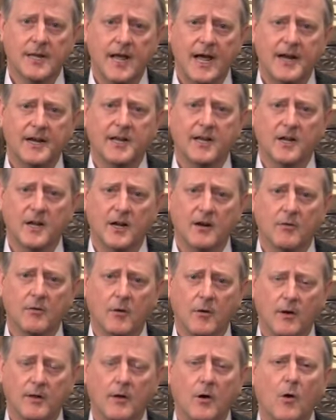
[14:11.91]
I declare
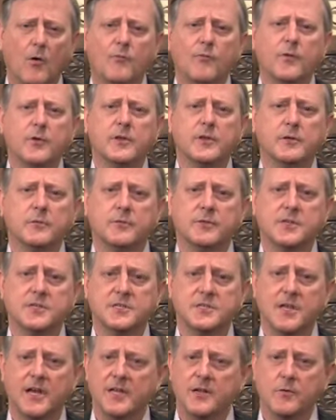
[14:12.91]
over you
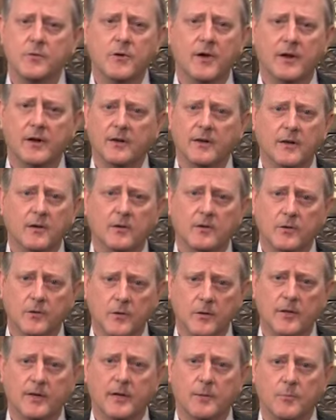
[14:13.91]
this day, you're not a little
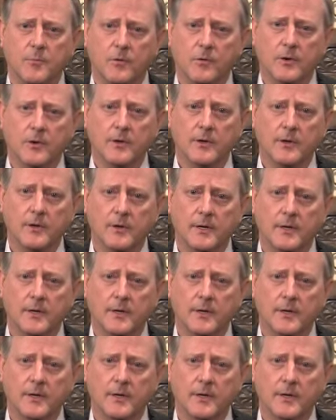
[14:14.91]
girl anymore.